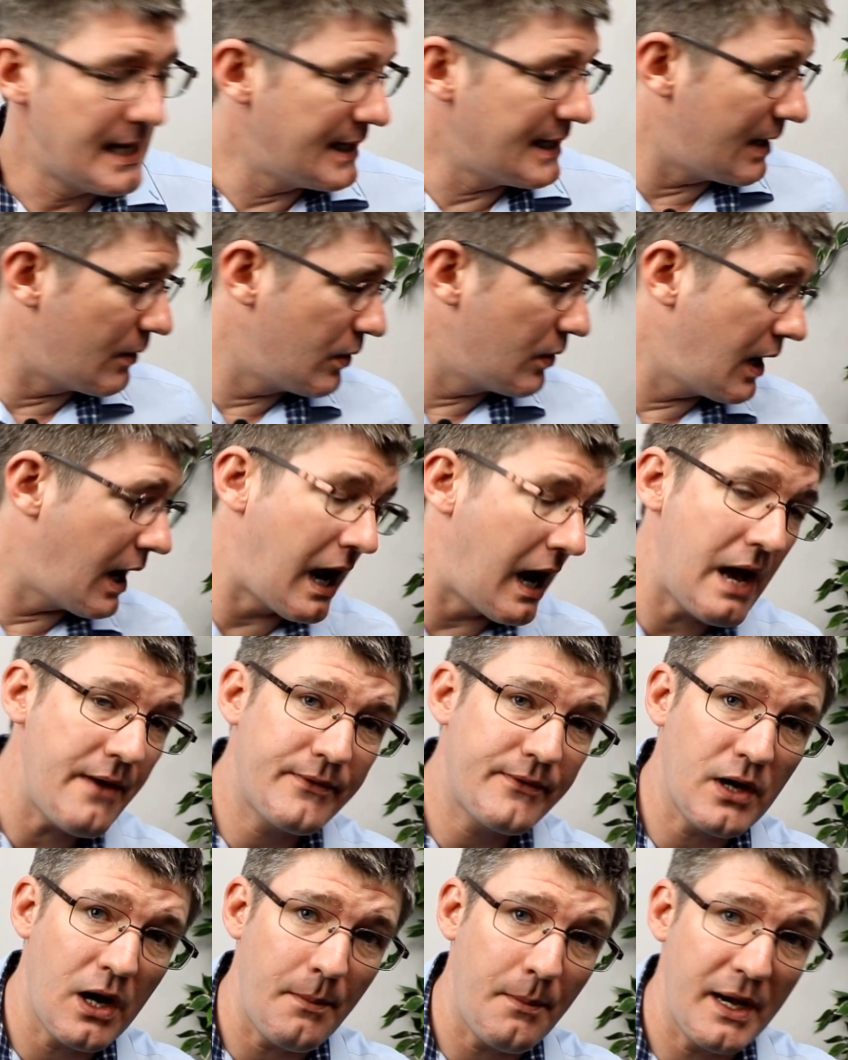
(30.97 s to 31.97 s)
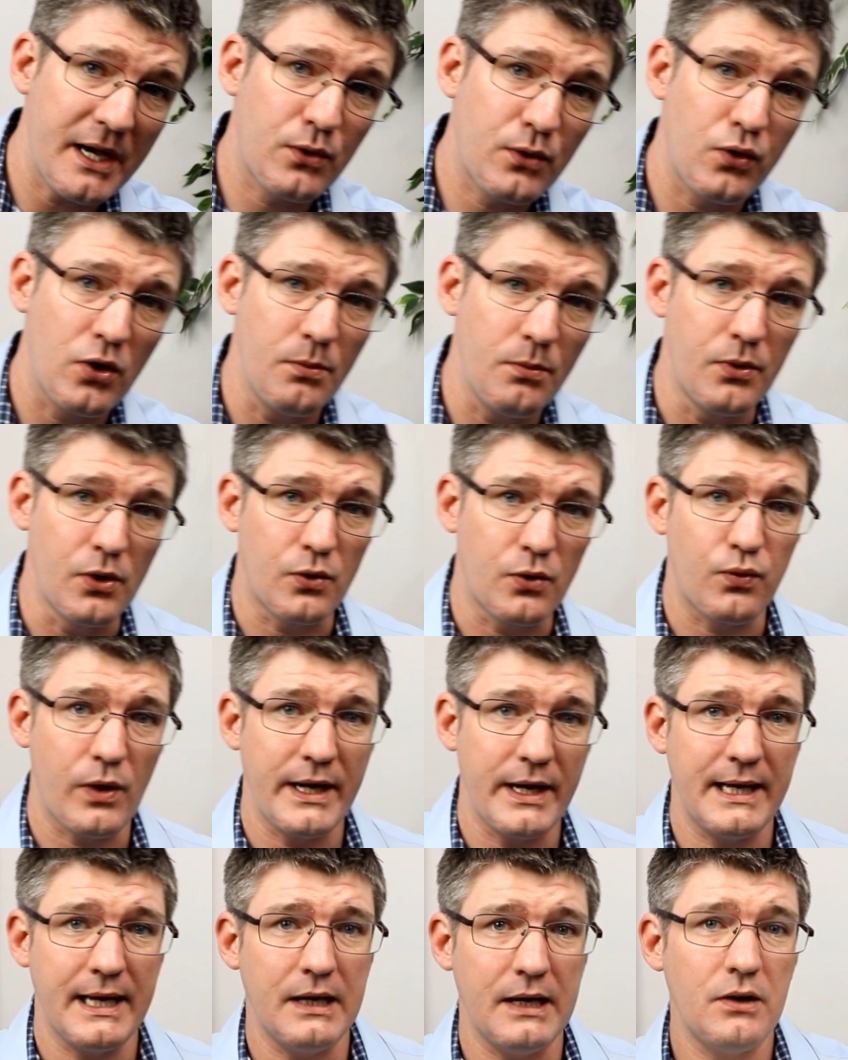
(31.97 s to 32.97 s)
Now, I've got my Chromebook
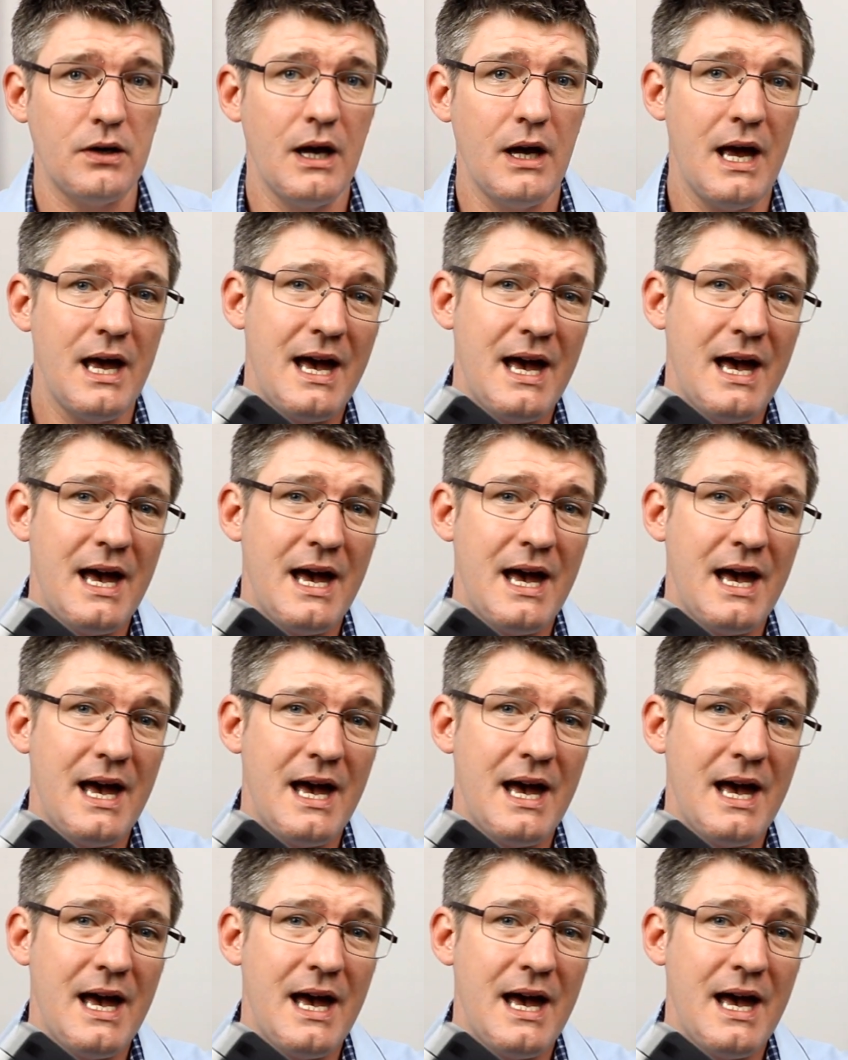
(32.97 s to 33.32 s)
right here,